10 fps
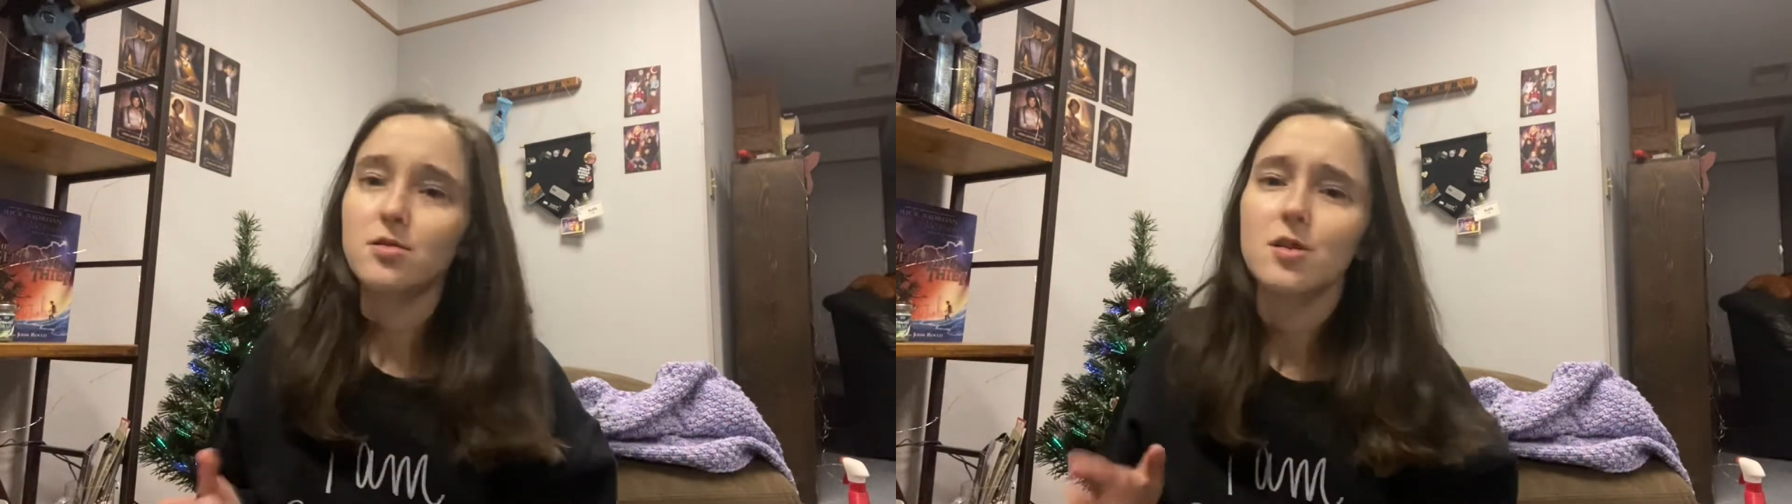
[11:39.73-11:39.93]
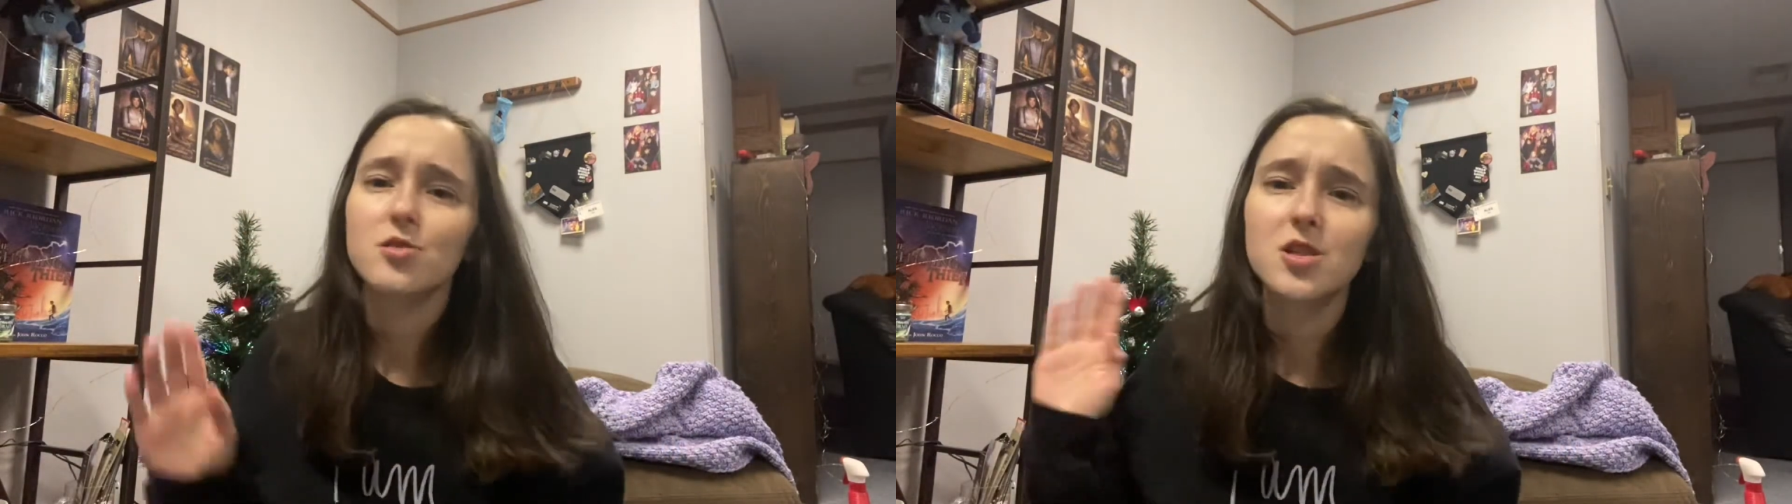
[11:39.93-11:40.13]

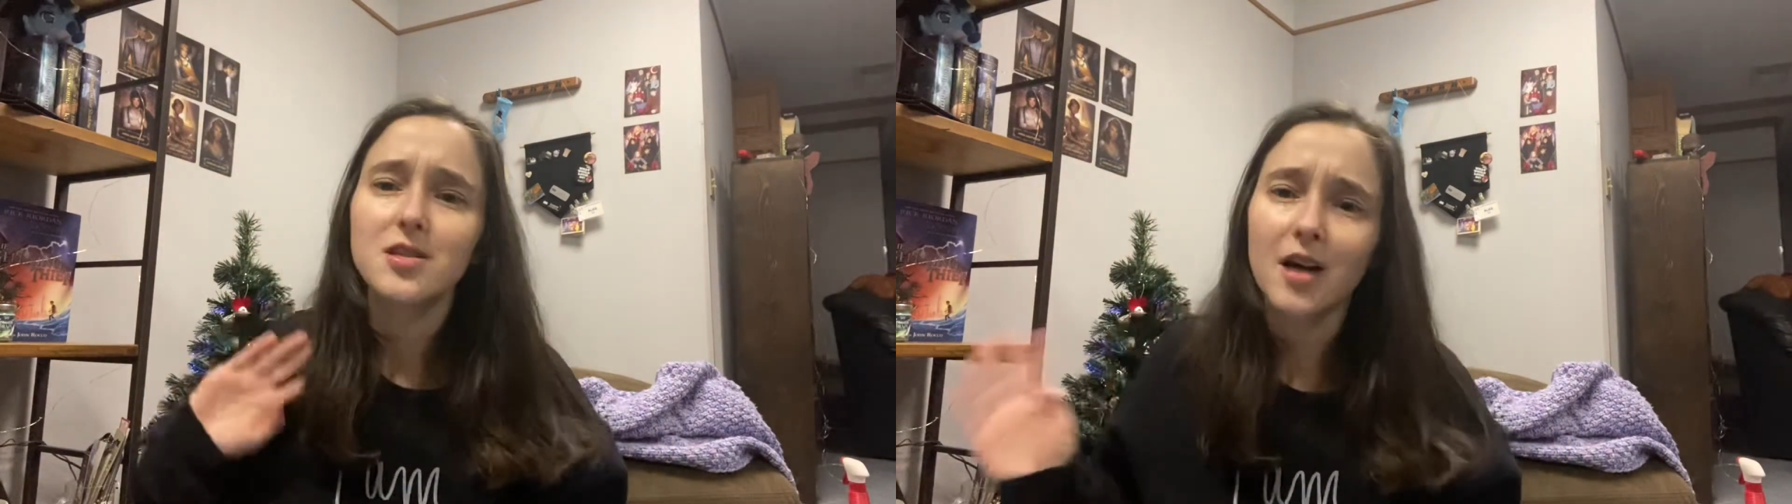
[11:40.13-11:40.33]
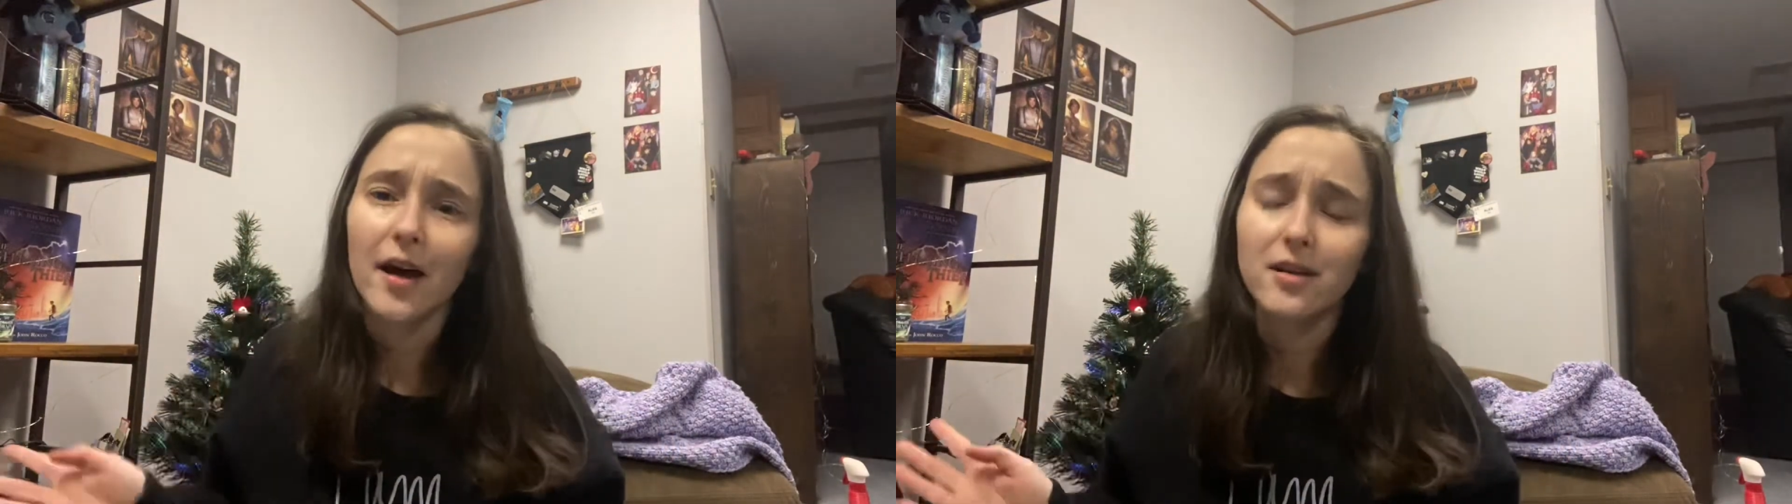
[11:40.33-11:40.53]
she's
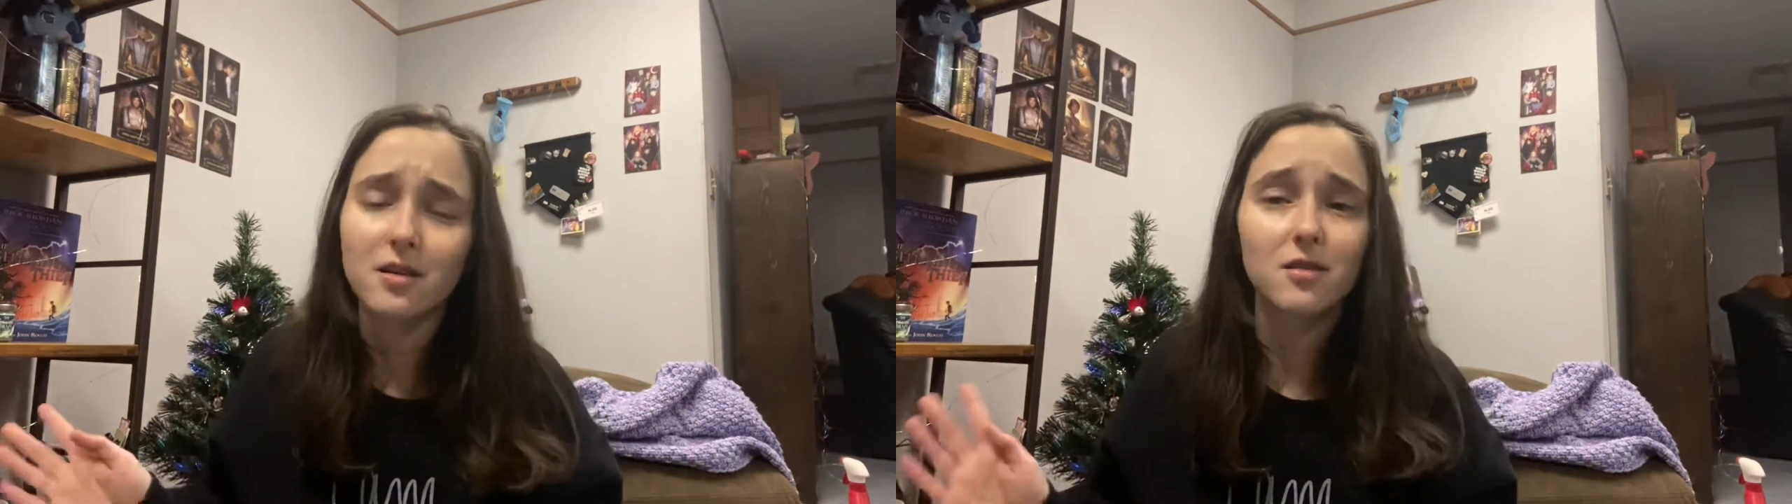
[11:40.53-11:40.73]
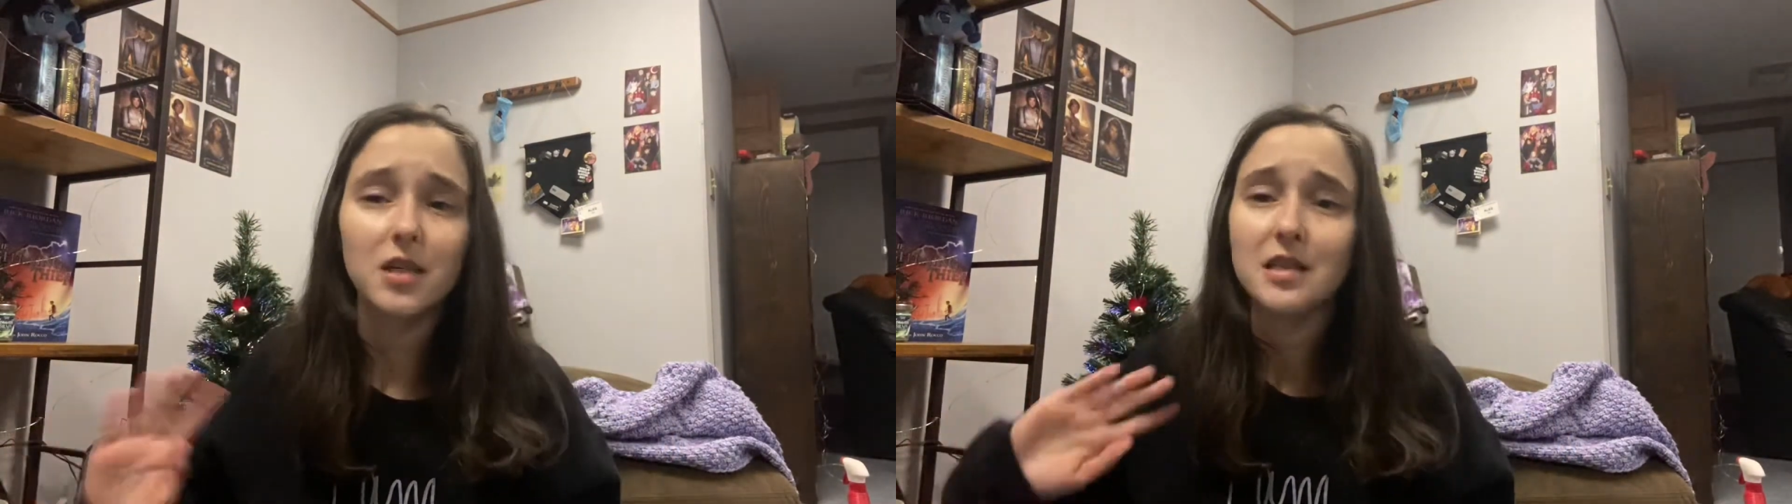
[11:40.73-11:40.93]
done
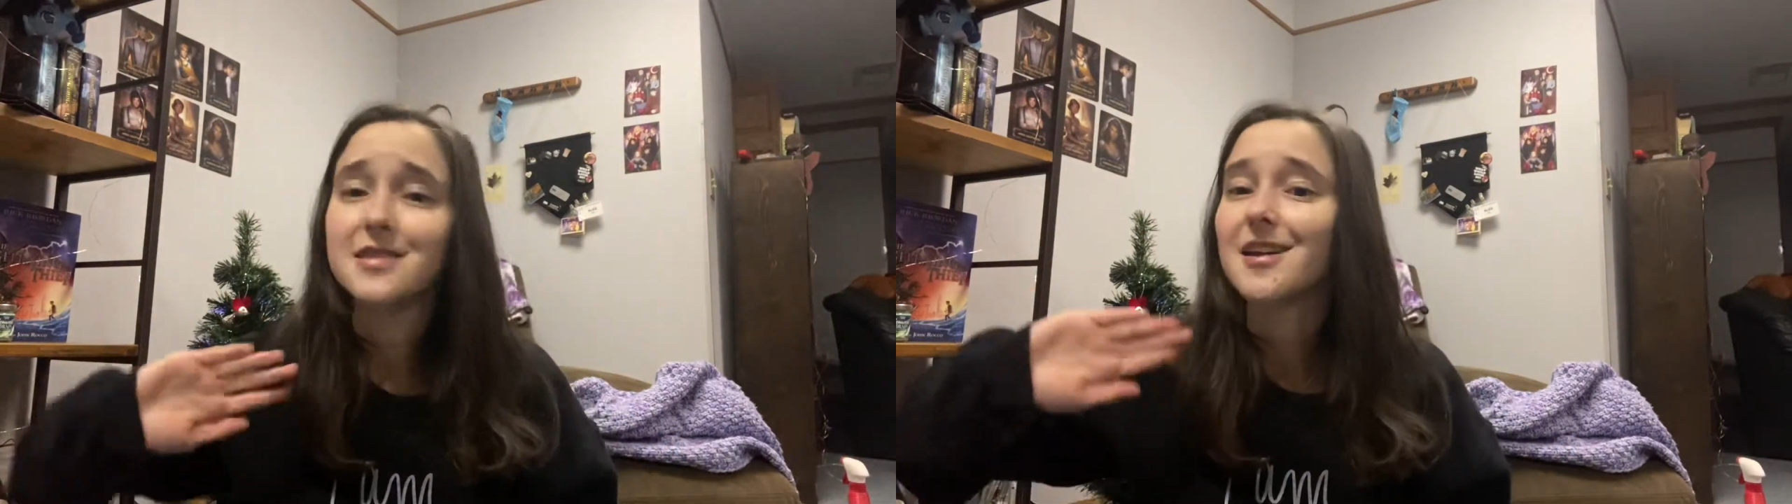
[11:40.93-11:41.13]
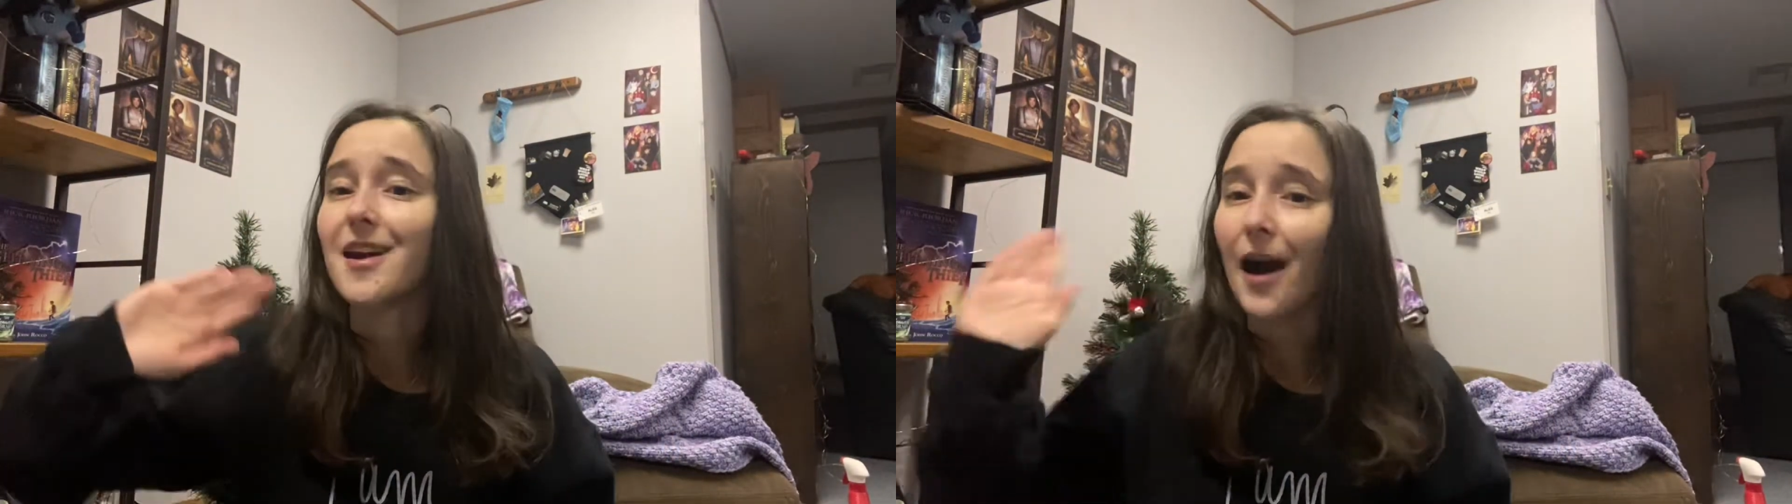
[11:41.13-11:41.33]
things
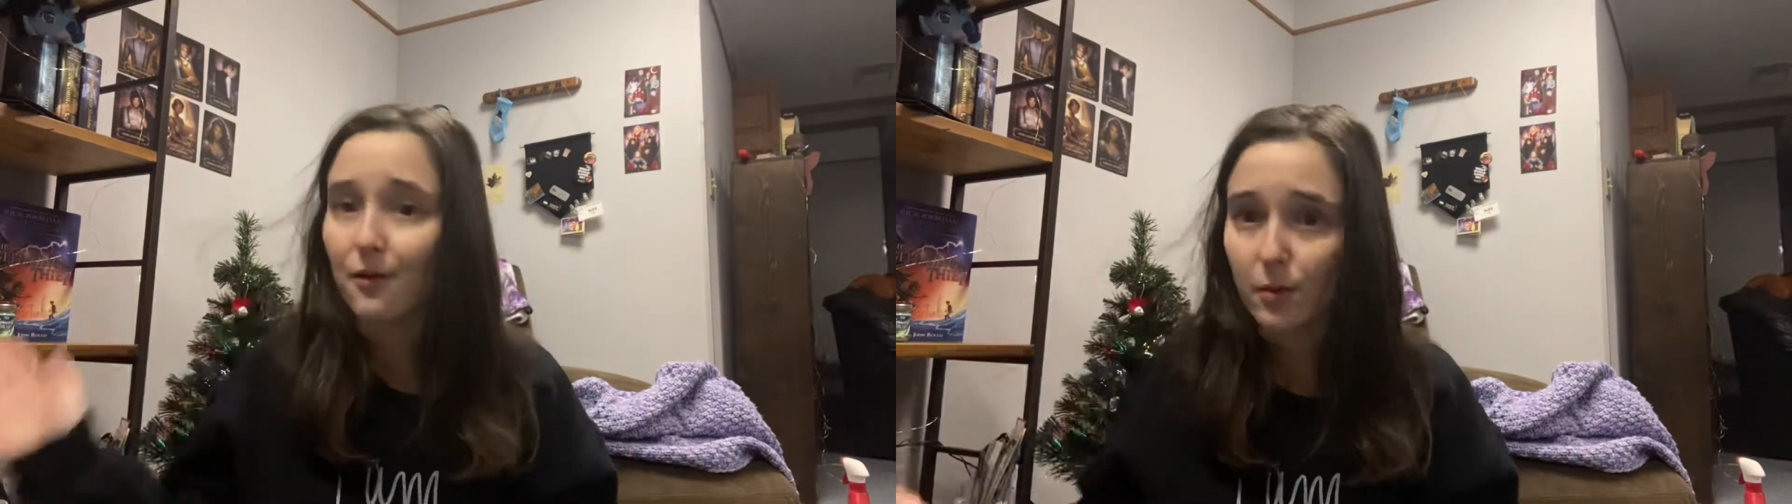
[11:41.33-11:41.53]
that haven't